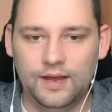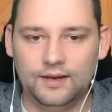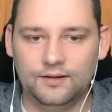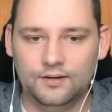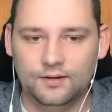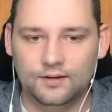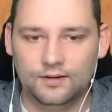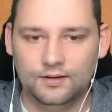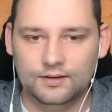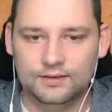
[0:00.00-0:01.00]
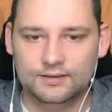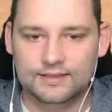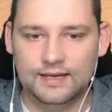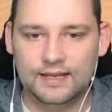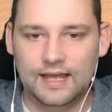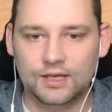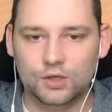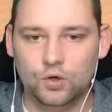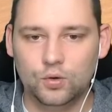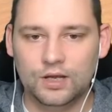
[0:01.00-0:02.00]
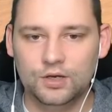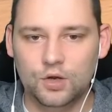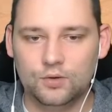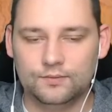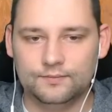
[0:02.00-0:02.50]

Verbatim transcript: it, Seniac, you can do...